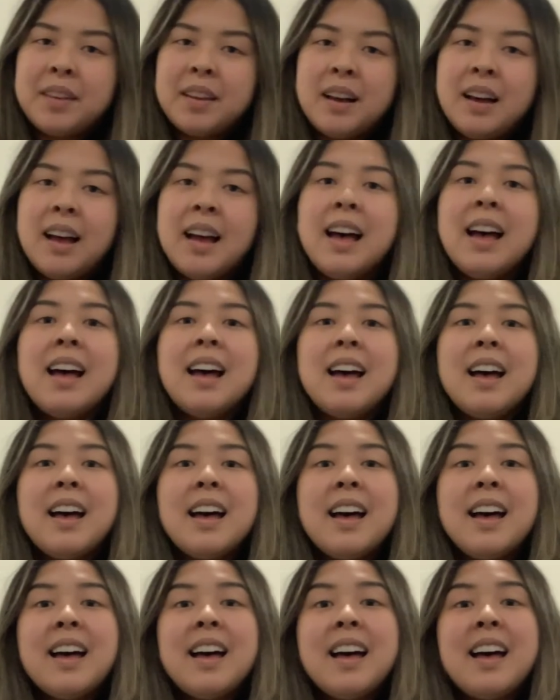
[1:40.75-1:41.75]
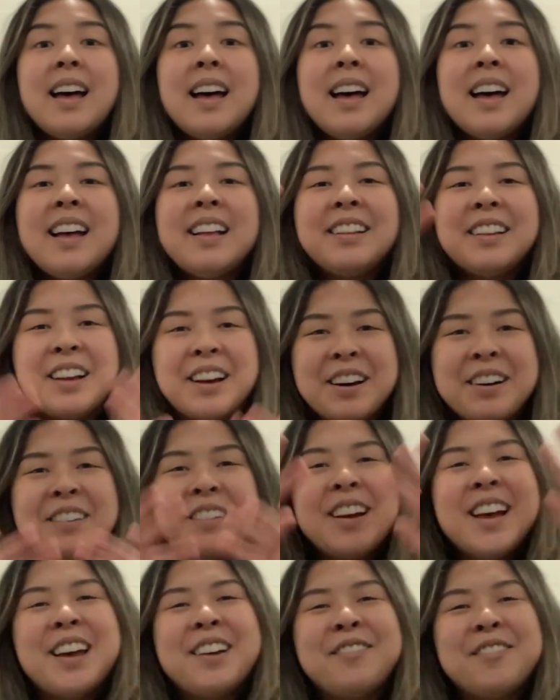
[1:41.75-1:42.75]
Hello,
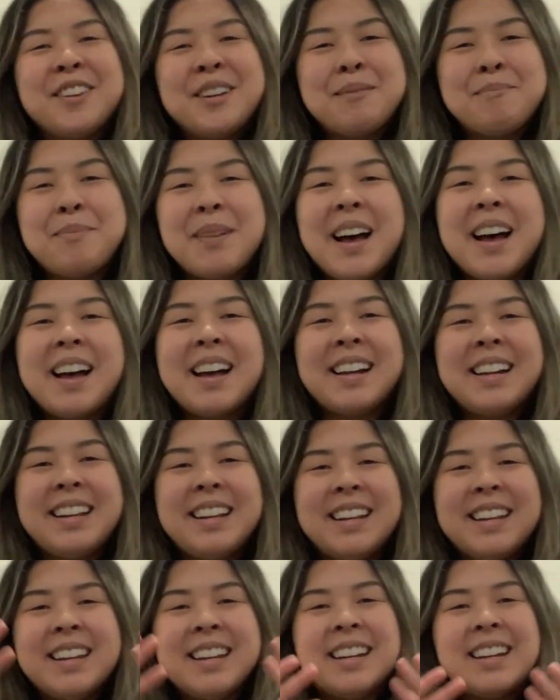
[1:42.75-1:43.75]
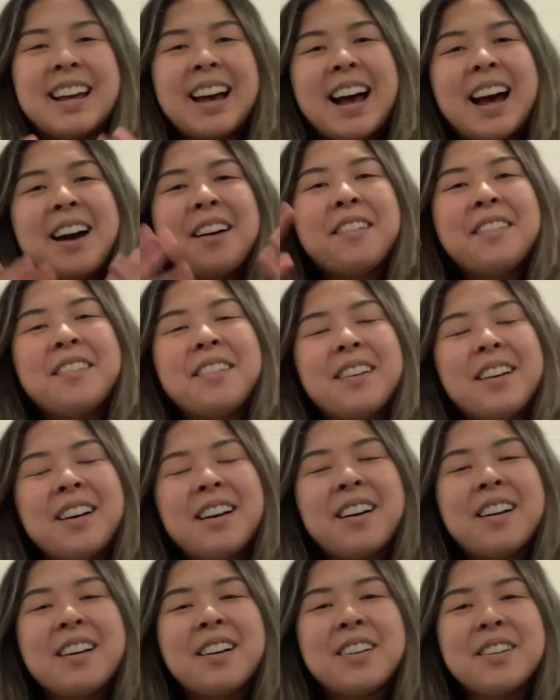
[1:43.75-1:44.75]
everybody, and how
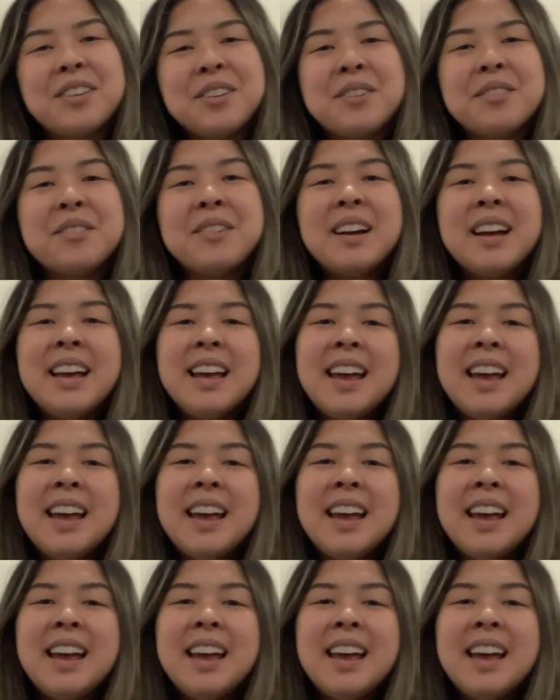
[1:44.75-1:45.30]
are you?